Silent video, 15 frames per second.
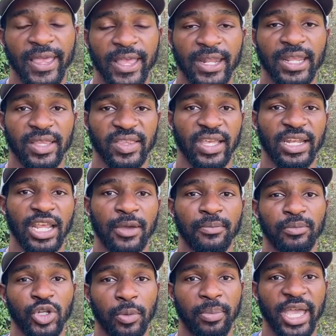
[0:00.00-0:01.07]
Anything that
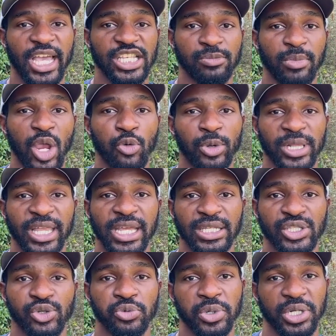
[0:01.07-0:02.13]
the bass may relate
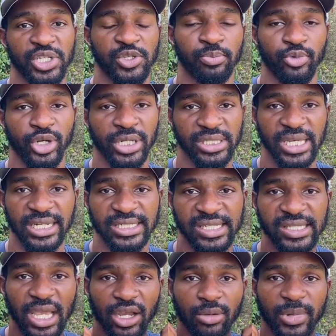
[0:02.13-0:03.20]
to in the springtime.
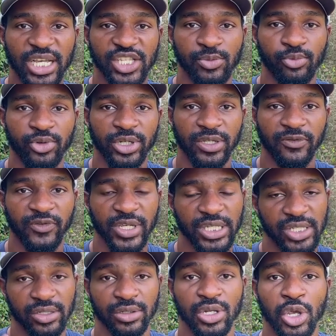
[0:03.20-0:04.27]
Just think about spring
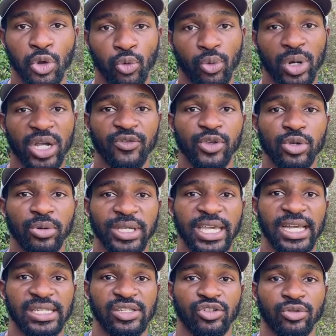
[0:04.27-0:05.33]
fishing. Wherever you were
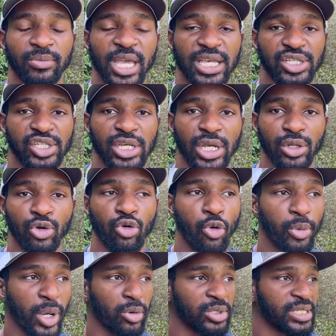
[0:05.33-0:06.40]
catching them at shallow or
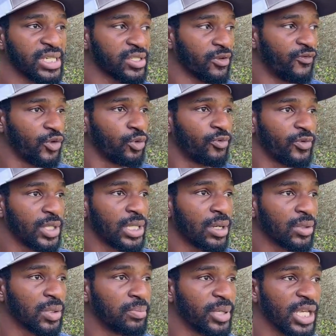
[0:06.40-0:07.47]
when they were just a few feet
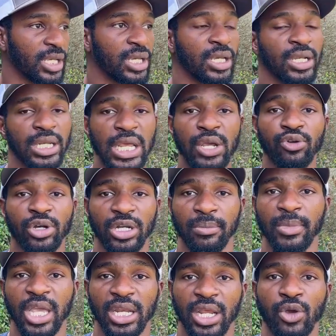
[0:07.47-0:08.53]
off the bank, they're going to
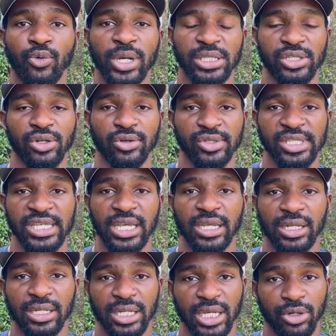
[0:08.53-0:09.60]
make their way to those
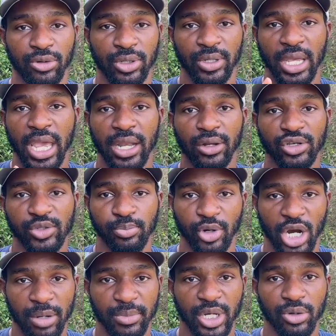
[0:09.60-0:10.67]
secondary and those
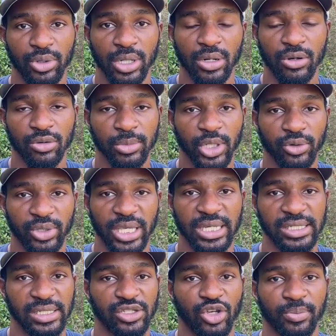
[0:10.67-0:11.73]
primary home
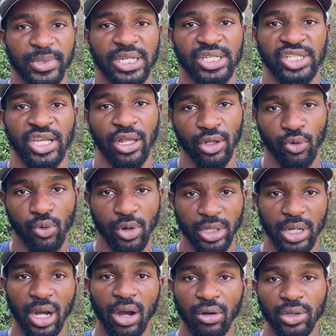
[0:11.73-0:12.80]
locations up in the shallow water
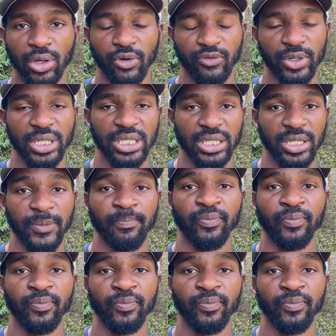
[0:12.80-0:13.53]
all over again.